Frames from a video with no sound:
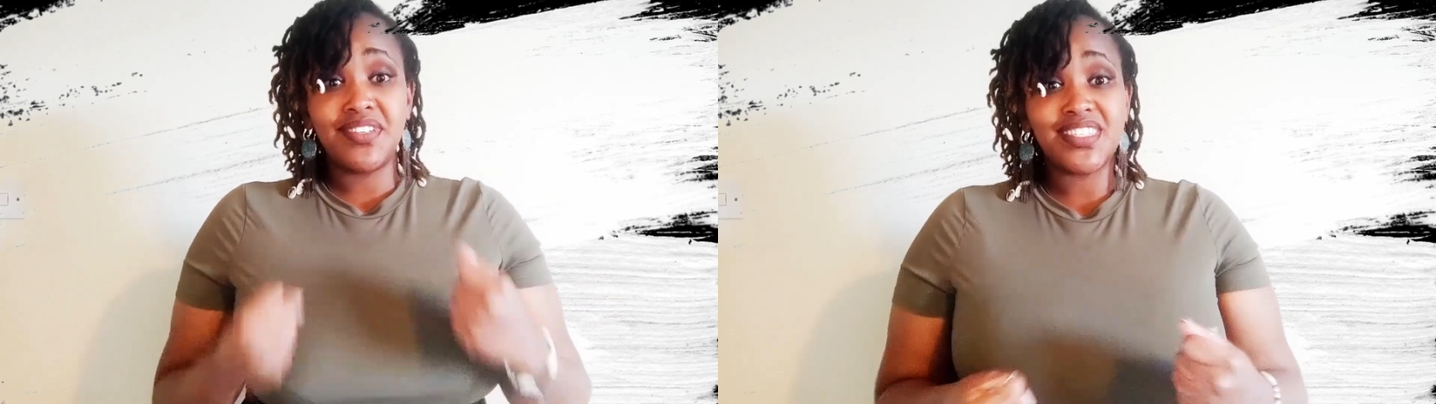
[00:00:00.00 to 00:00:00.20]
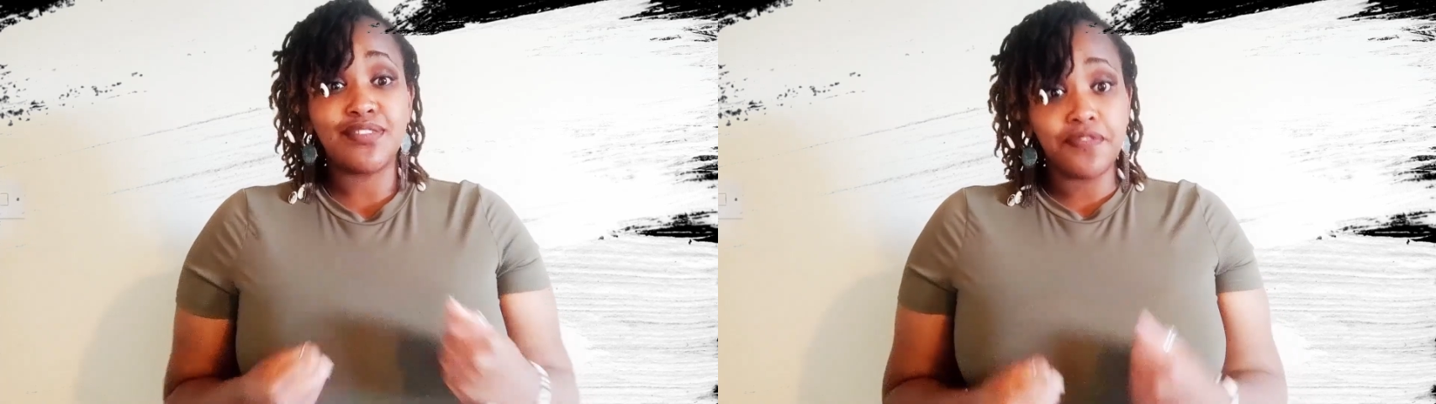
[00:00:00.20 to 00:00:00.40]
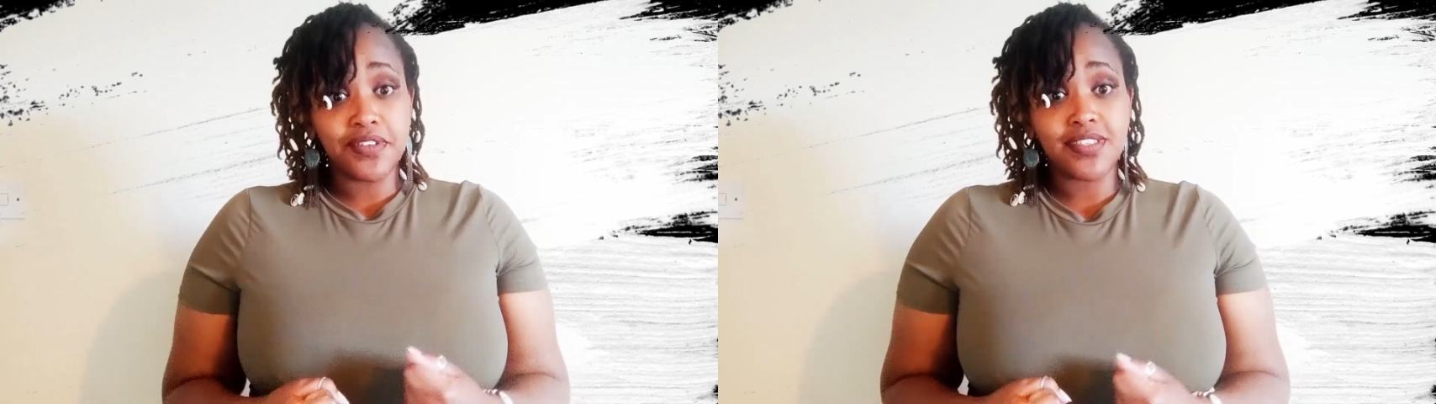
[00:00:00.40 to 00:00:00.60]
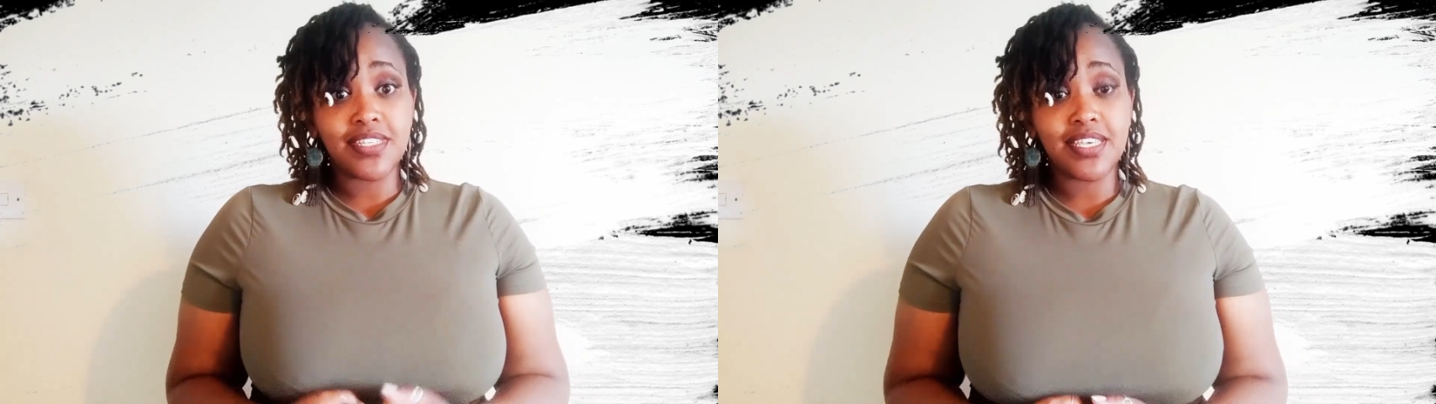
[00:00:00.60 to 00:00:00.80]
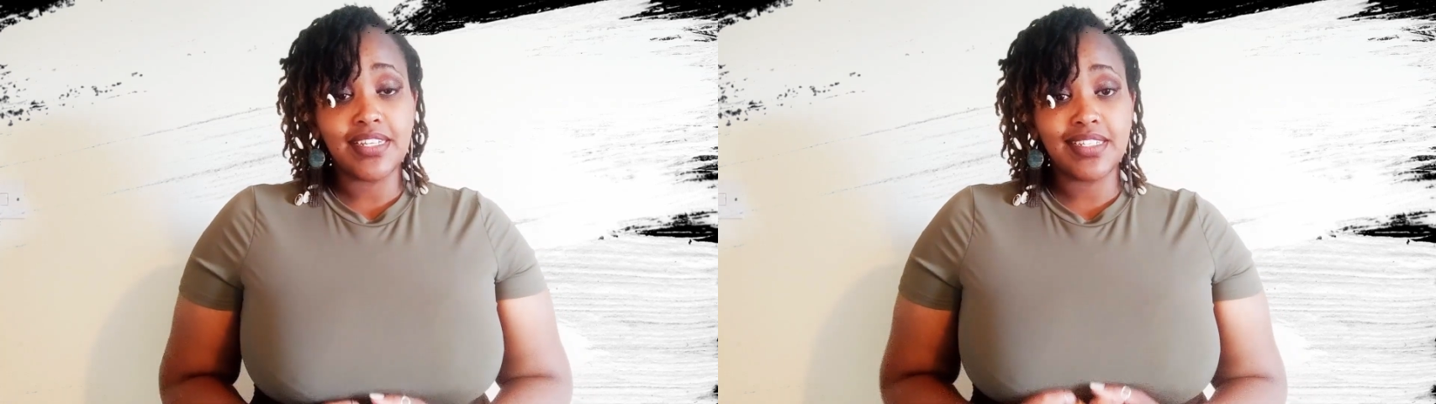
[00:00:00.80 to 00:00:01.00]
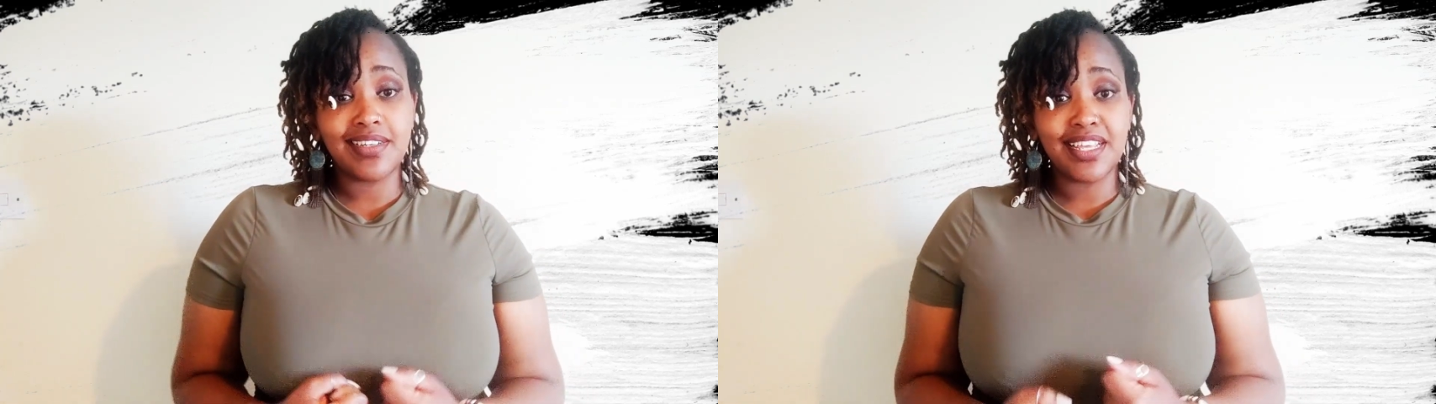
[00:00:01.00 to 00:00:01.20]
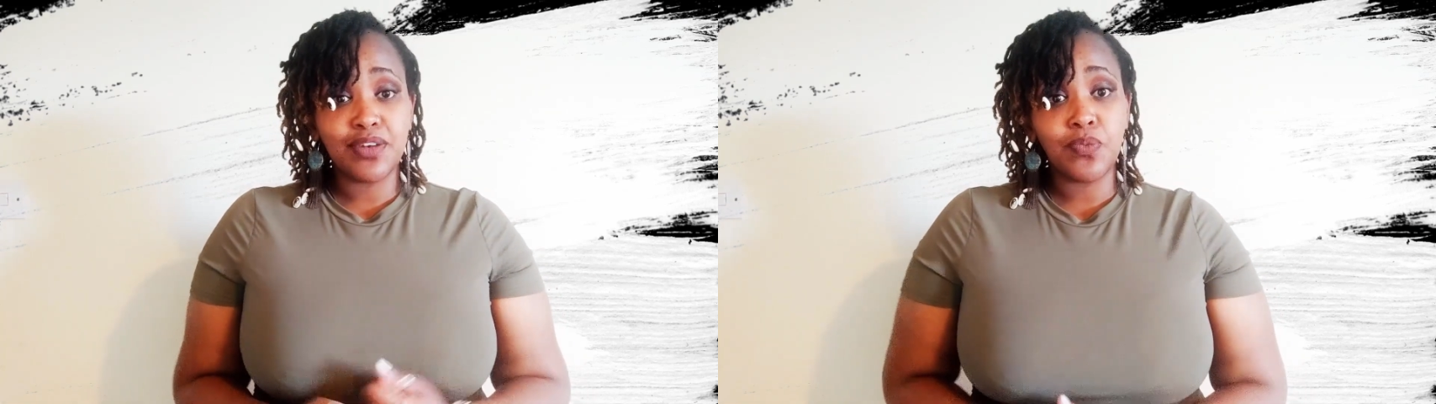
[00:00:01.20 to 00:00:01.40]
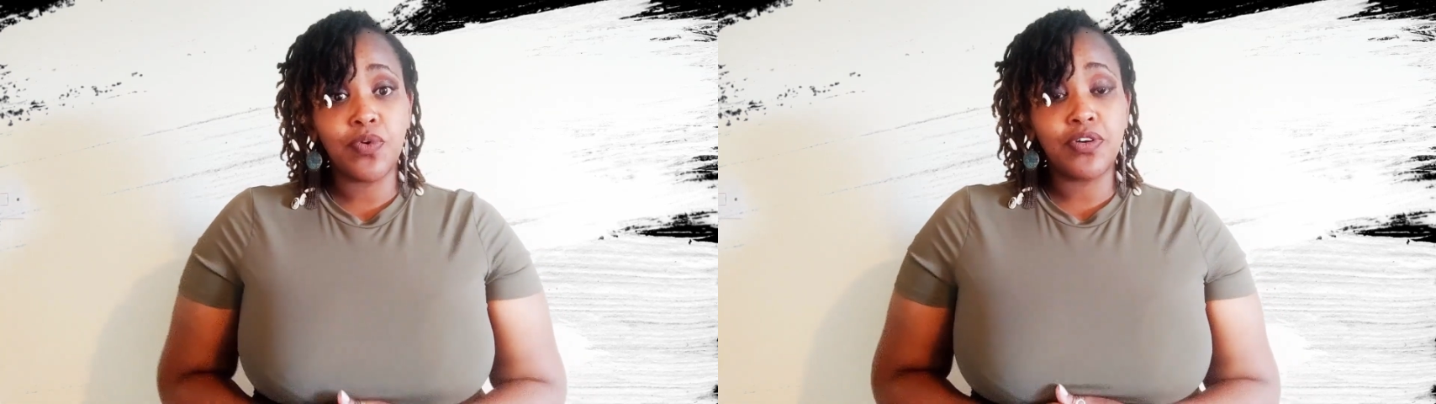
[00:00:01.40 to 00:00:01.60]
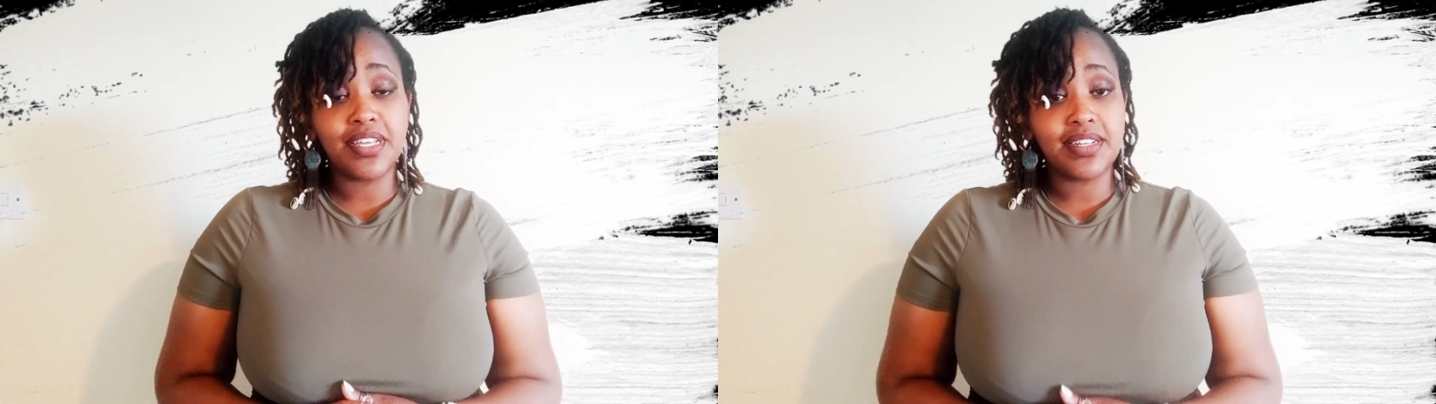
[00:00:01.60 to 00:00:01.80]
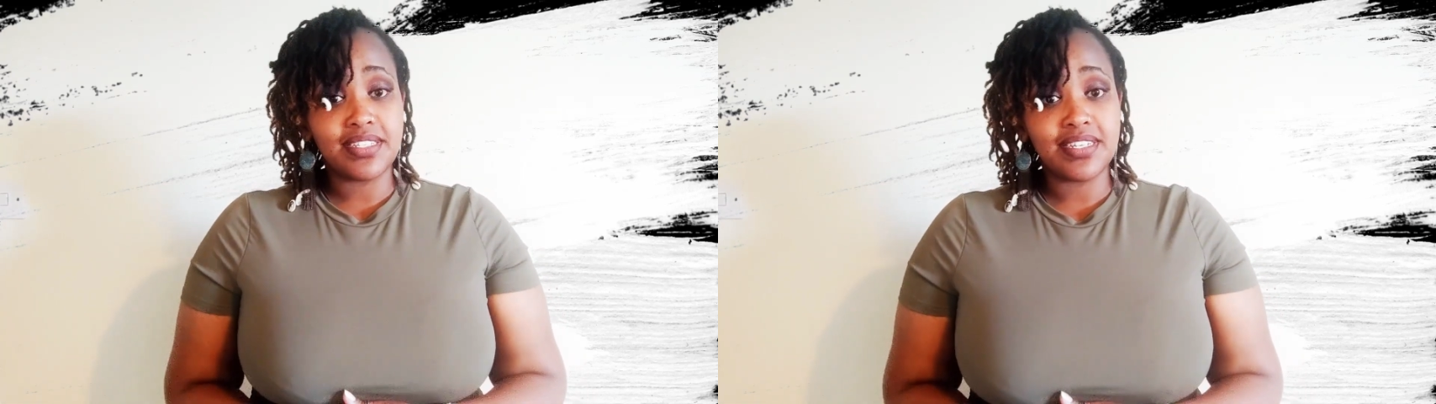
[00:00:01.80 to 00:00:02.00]
sophisticated in what
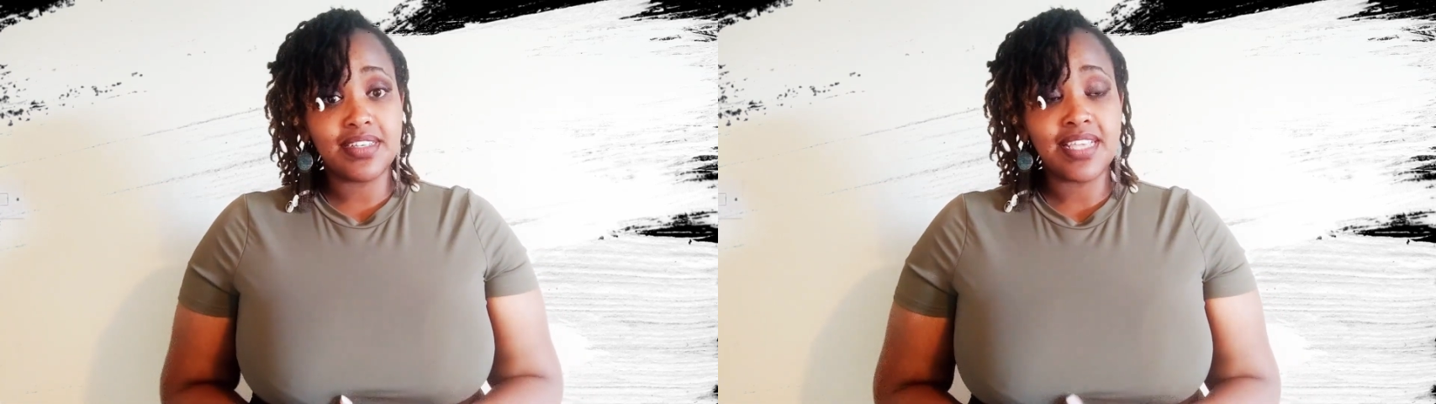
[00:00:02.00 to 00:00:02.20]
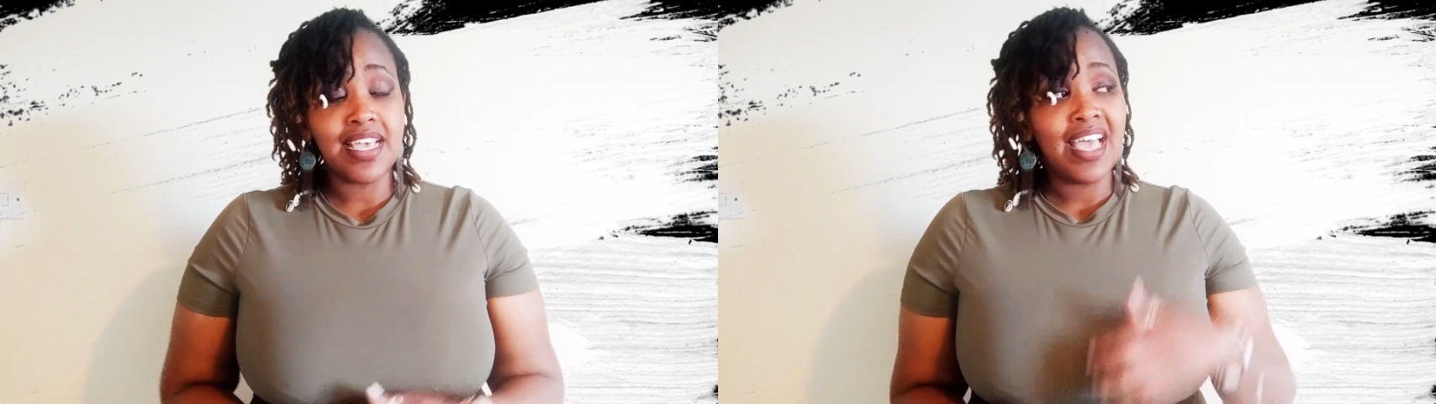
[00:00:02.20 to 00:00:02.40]
it does,